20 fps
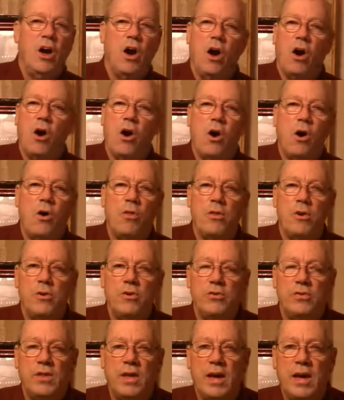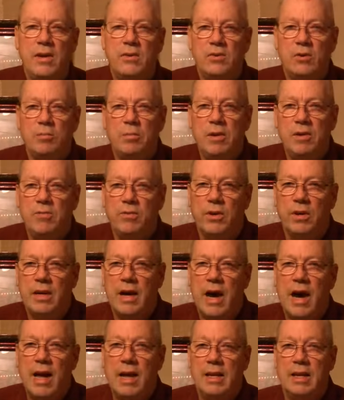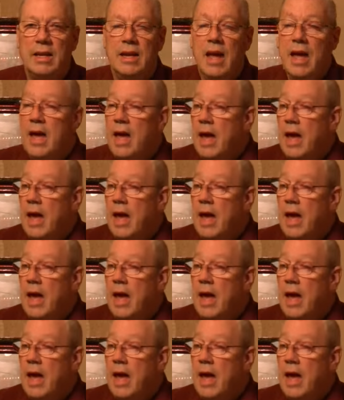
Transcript: all those things will be forgotten.